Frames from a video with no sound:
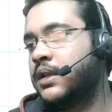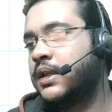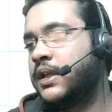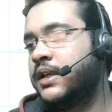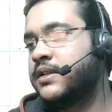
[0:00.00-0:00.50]

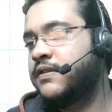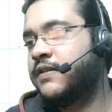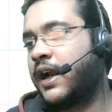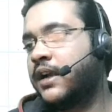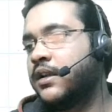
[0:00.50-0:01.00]
N is a
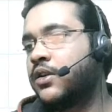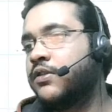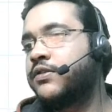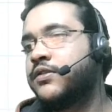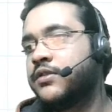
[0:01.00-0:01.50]
factor
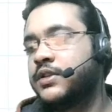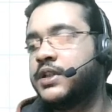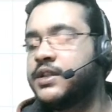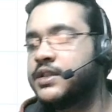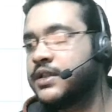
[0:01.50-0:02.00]
of
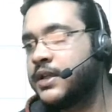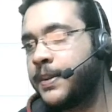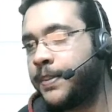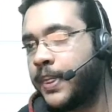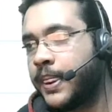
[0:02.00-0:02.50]

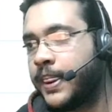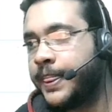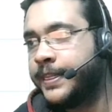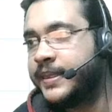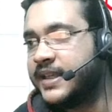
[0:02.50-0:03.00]

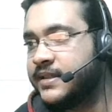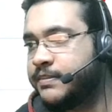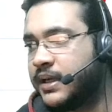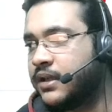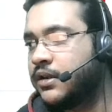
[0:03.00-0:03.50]
these
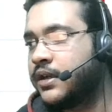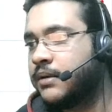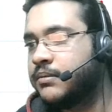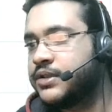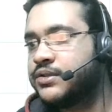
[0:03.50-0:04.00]
particular
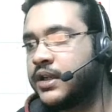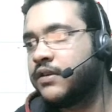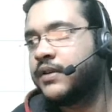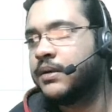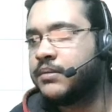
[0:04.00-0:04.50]
numbers, string
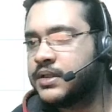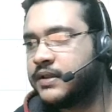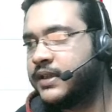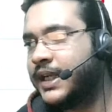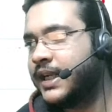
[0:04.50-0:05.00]
of numbers
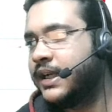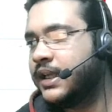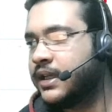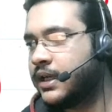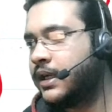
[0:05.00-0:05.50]
70, 80
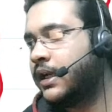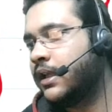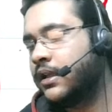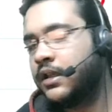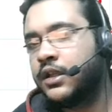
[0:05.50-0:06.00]
and 90.
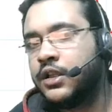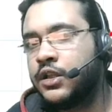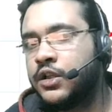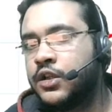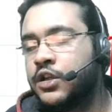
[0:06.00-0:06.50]

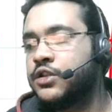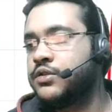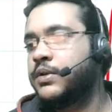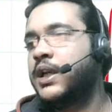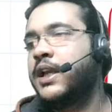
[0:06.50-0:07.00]
So
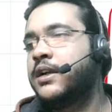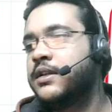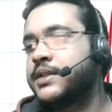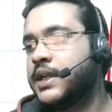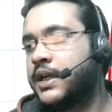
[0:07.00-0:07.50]
what I
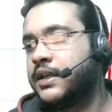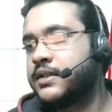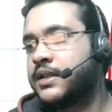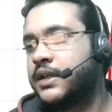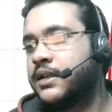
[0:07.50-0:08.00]
understand is
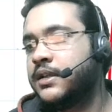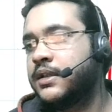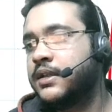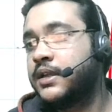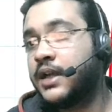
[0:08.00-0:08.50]
that
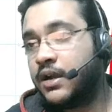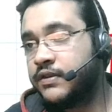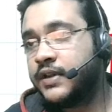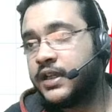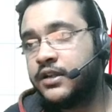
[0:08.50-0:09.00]
now
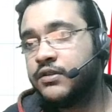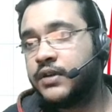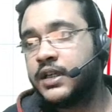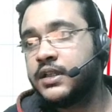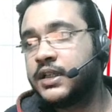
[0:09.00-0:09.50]
if I need to
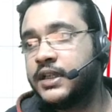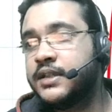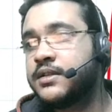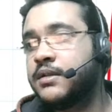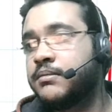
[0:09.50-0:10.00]
find the
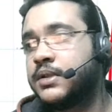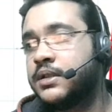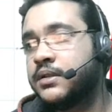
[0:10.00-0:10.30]
greatest number